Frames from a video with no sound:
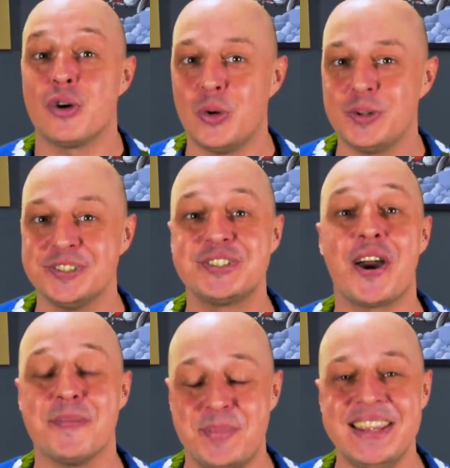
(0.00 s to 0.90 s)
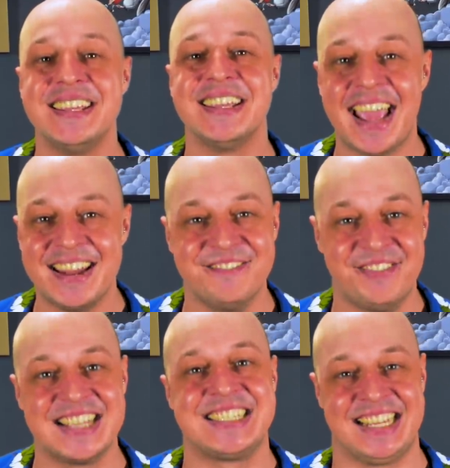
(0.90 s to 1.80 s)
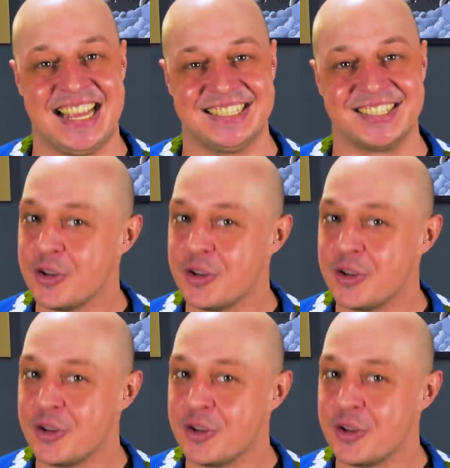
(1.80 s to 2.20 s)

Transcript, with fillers: their holders are being investigated.